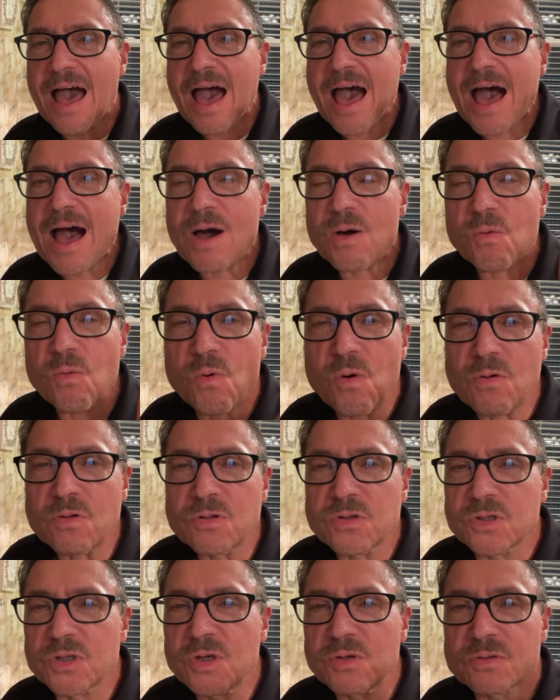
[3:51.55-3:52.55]
I
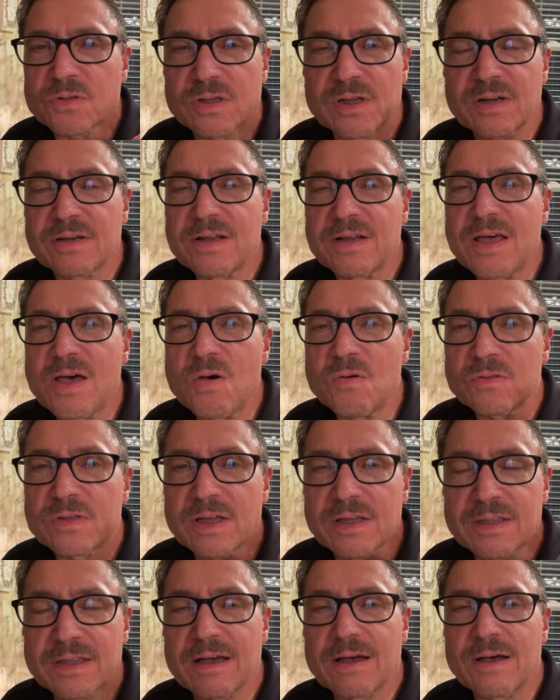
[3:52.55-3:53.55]
want you to know
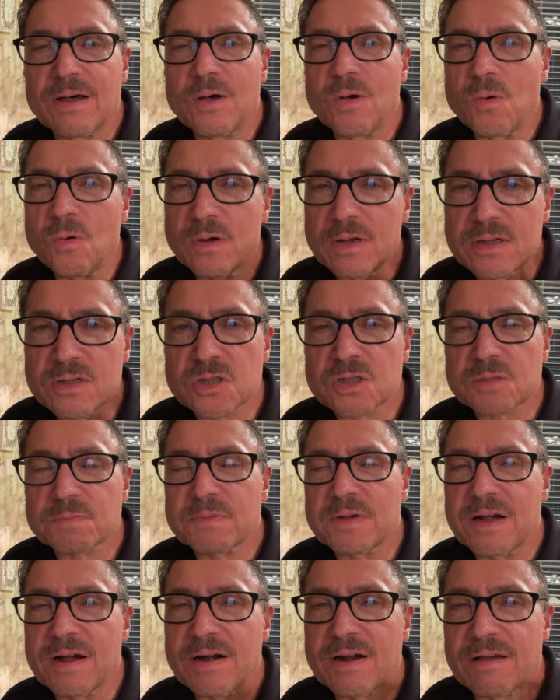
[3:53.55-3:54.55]
that the Holy
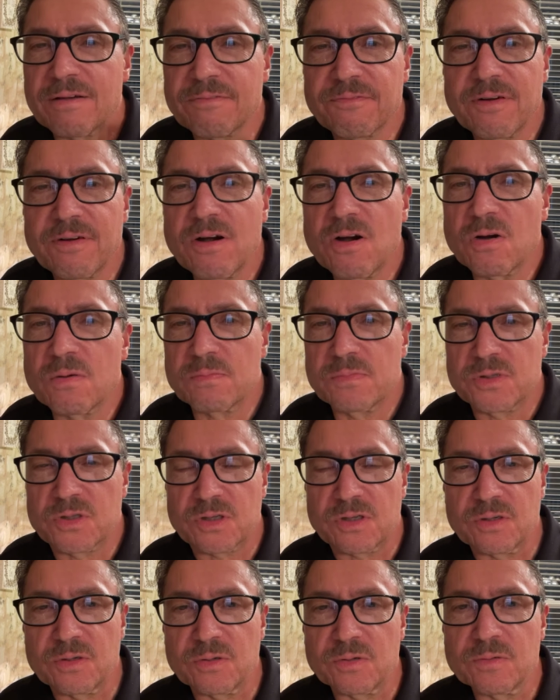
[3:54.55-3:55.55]
Spirit affirms
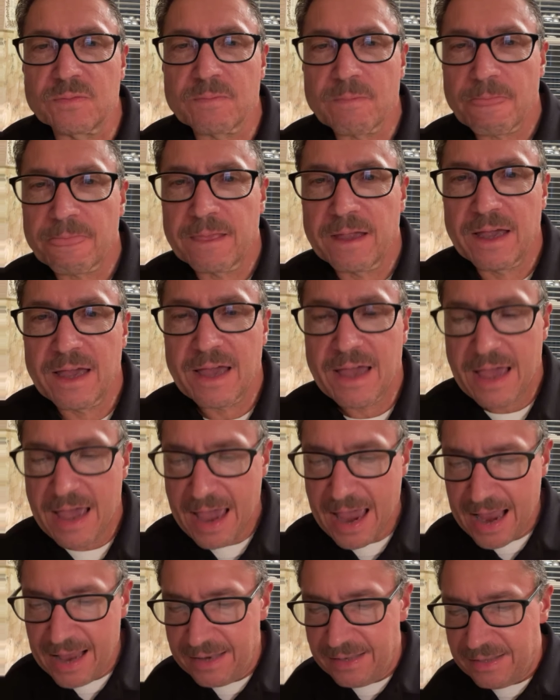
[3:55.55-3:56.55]
you
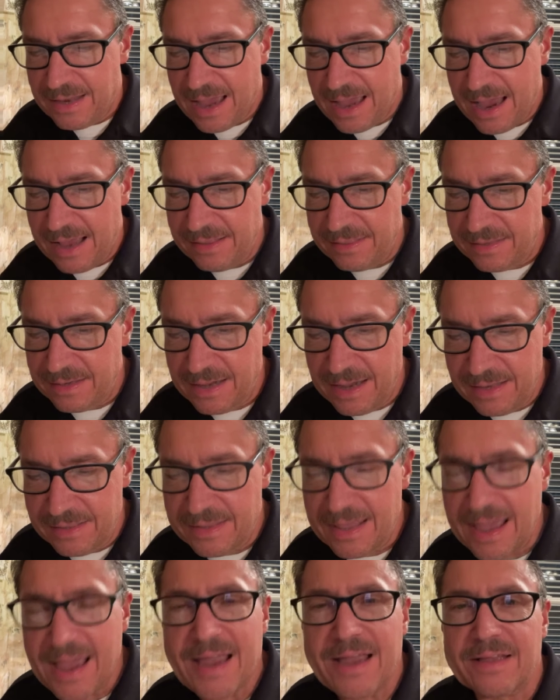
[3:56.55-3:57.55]
and and and
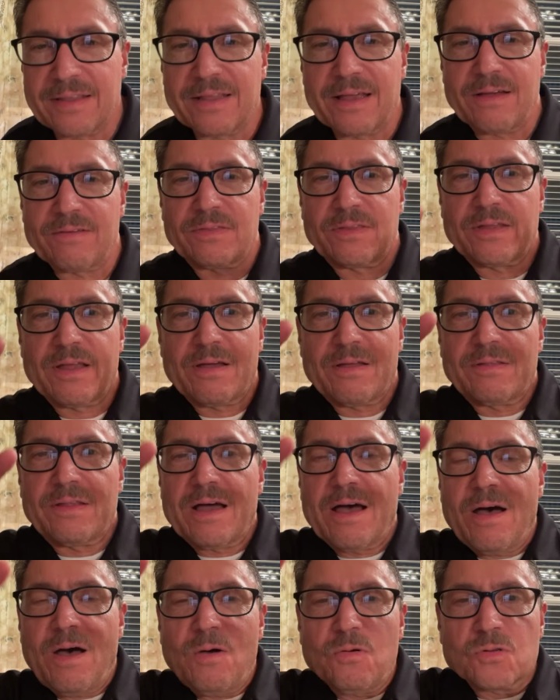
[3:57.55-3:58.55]
they the
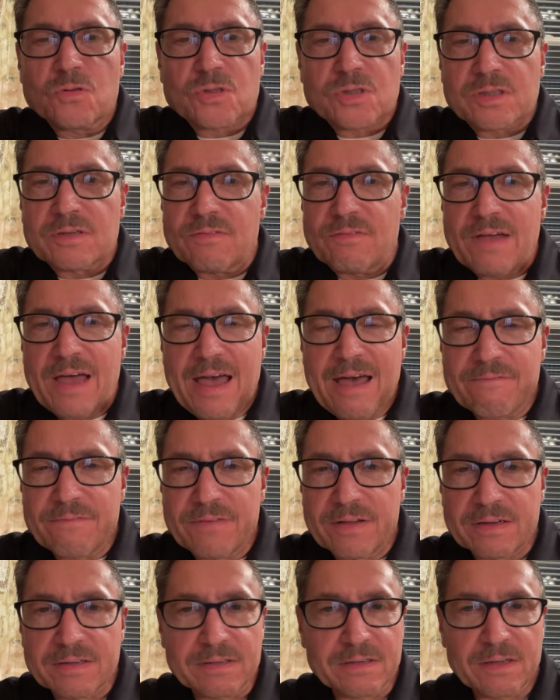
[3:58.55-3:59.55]
the host of
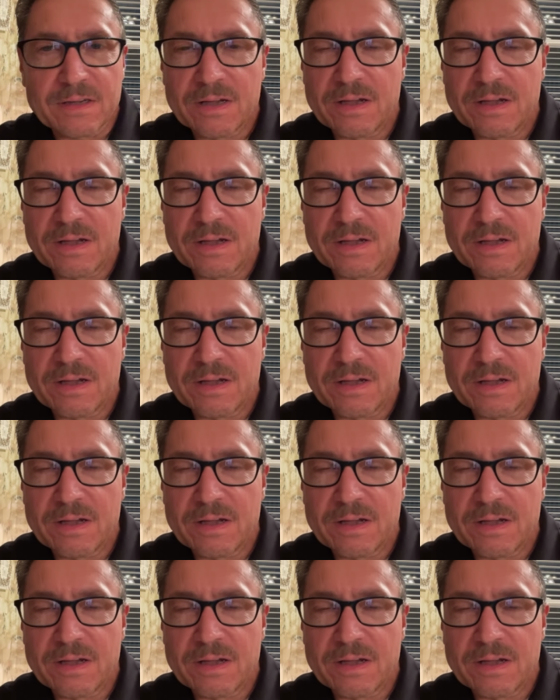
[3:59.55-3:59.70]
heaven